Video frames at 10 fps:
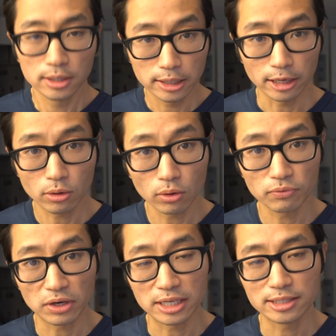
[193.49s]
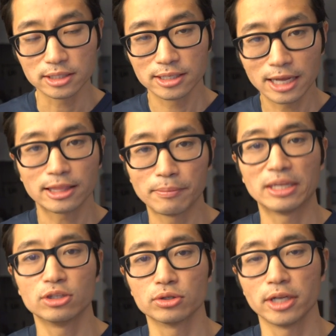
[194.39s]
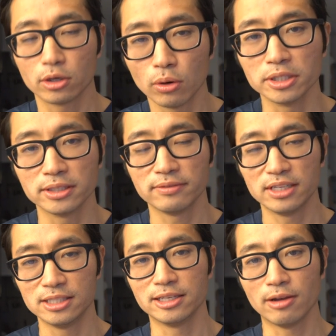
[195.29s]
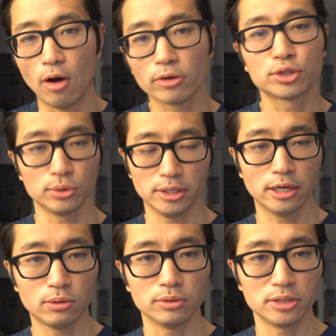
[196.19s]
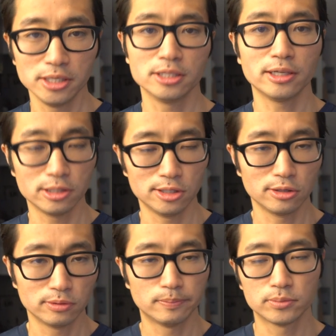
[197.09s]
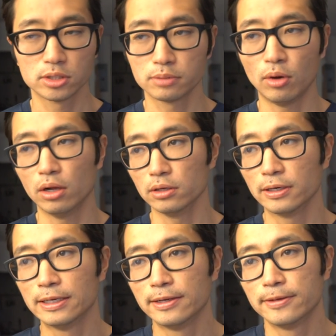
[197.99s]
get cold very easily. Not that my children get cold easily. All children get colder easily because they're smaller.